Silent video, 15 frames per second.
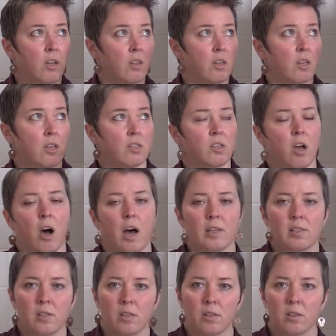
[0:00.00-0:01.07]
the
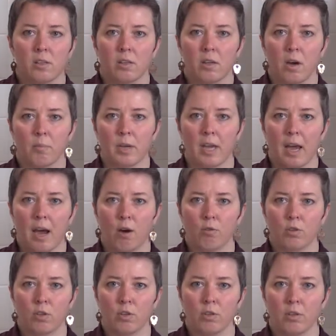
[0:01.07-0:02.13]
exhaust coming
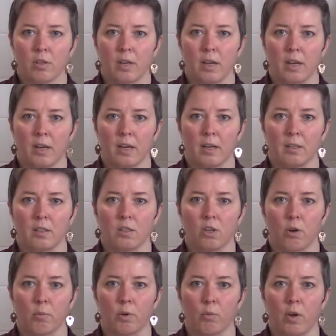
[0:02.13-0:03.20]
out and
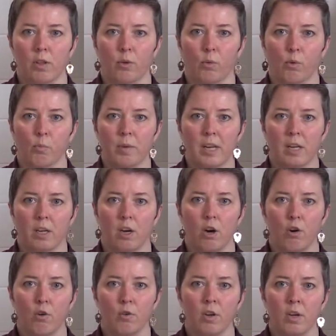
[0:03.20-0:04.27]
determine whether we're meeting
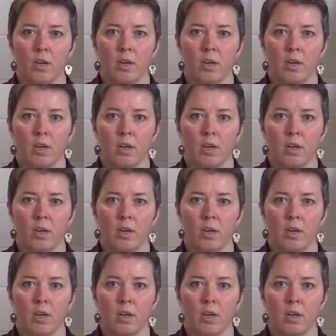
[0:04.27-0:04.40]
code